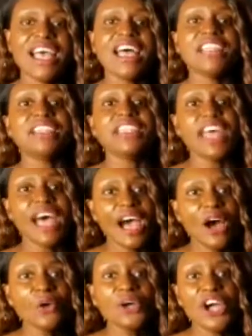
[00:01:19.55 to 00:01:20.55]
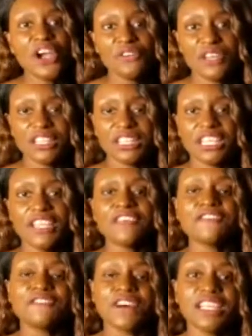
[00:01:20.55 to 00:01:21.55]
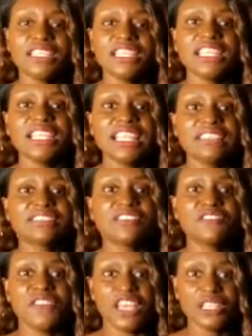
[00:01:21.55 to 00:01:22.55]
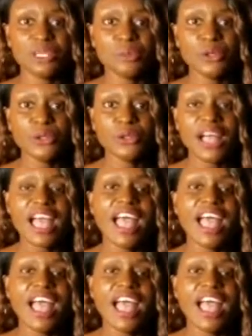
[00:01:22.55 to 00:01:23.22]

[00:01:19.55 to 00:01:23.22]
now currently funding is available